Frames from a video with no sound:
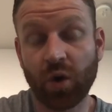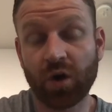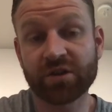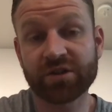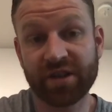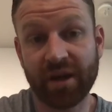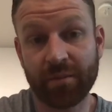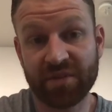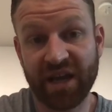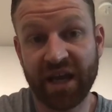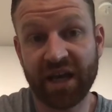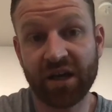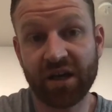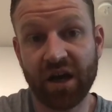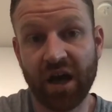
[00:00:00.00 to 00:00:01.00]
some
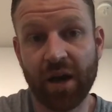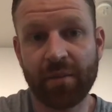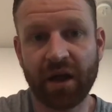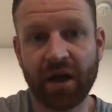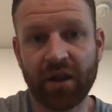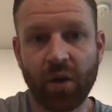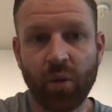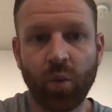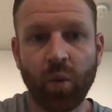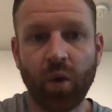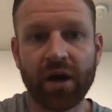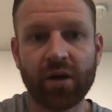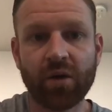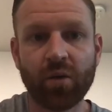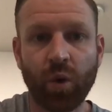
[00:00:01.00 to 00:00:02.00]
data about like
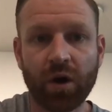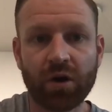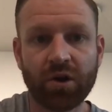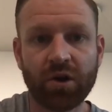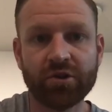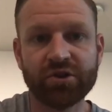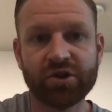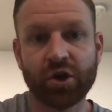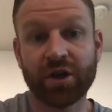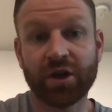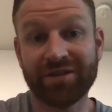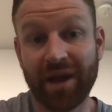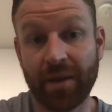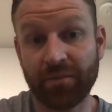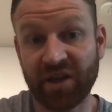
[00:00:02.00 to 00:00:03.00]
what workloads you're
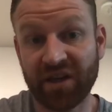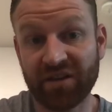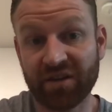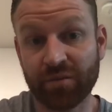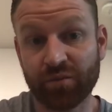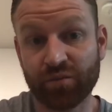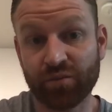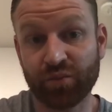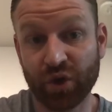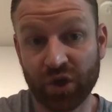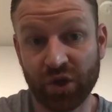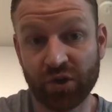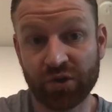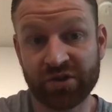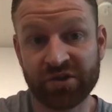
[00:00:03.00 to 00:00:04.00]
attempting to
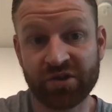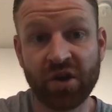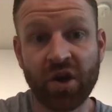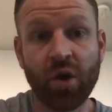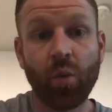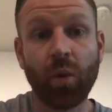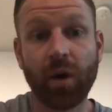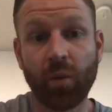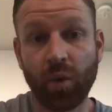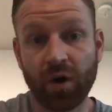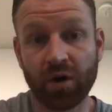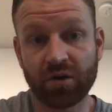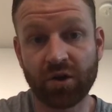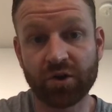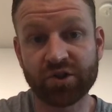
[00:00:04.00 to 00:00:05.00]
produce, what
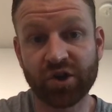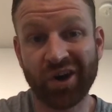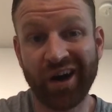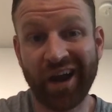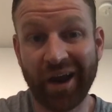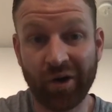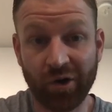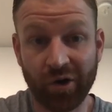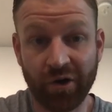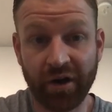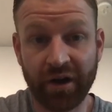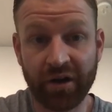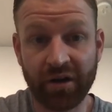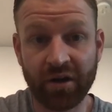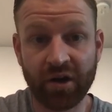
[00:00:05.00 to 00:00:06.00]
workloads are
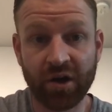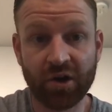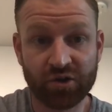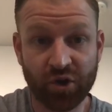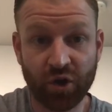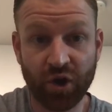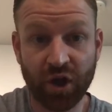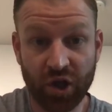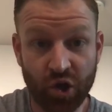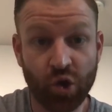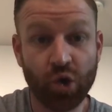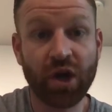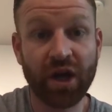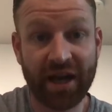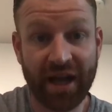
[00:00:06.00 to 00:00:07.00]
erroring, so that
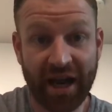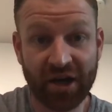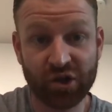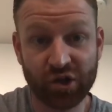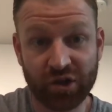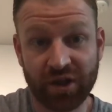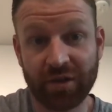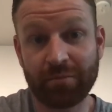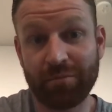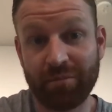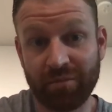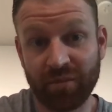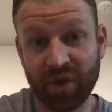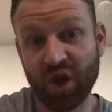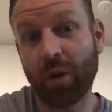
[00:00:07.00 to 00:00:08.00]
you can actually
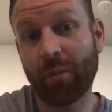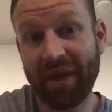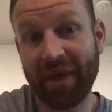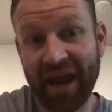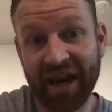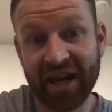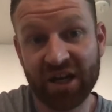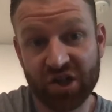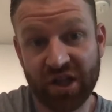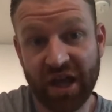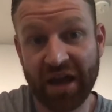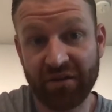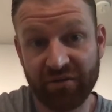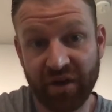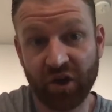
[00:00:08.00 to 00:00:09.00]
manage
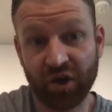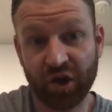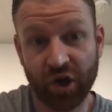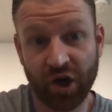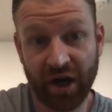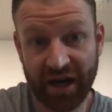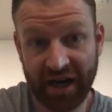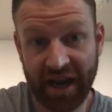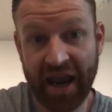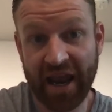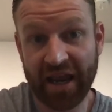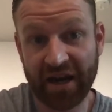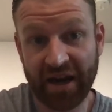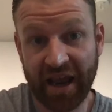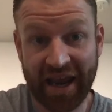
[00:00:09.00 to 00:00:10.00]
that failure
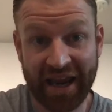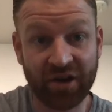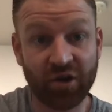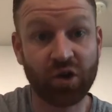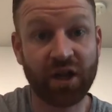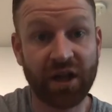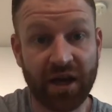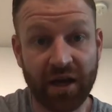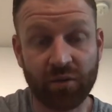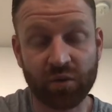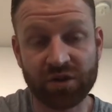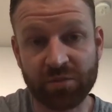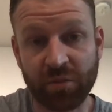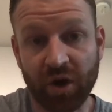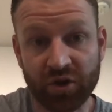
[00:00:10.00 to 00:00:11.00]
and handle it and
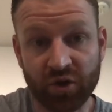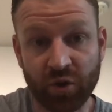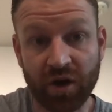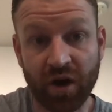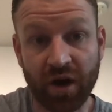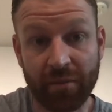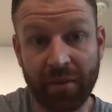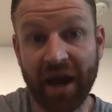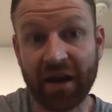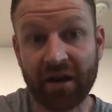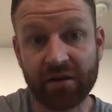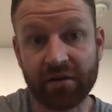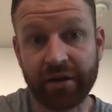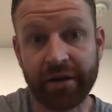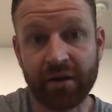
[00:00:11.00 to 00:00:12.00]
respond to it
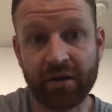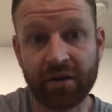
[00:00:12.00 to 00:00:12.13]
automatically.